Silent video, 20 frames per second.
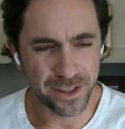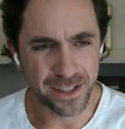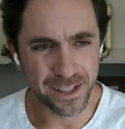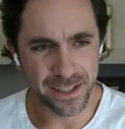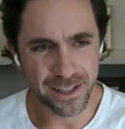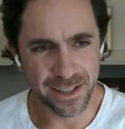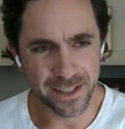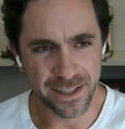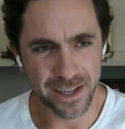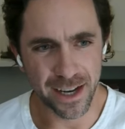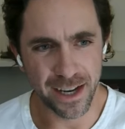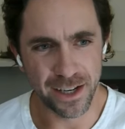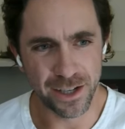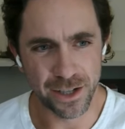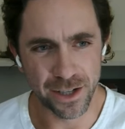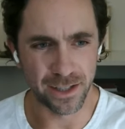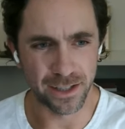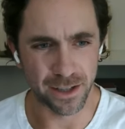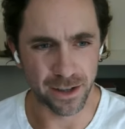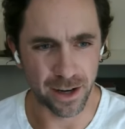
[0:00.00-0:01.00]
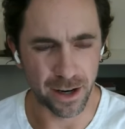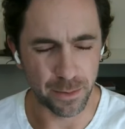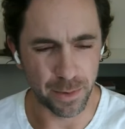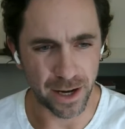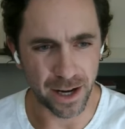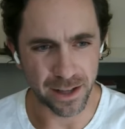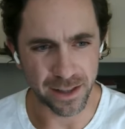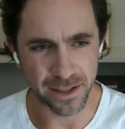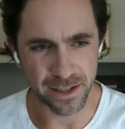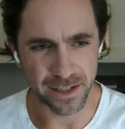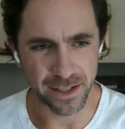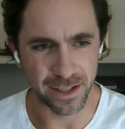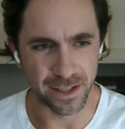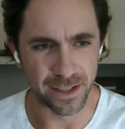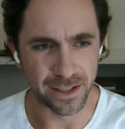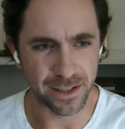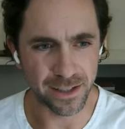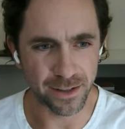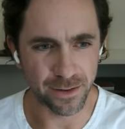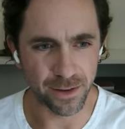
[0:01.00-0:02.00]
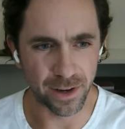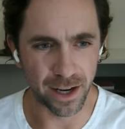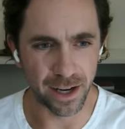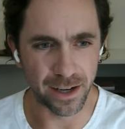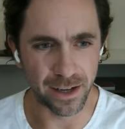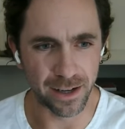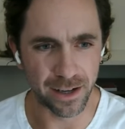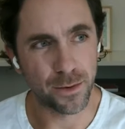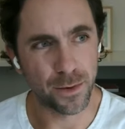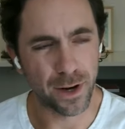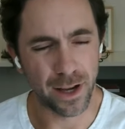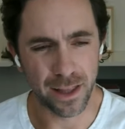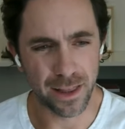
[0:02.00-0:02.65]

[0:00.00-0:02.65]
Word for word: At this stage, these are hypotheses, right? What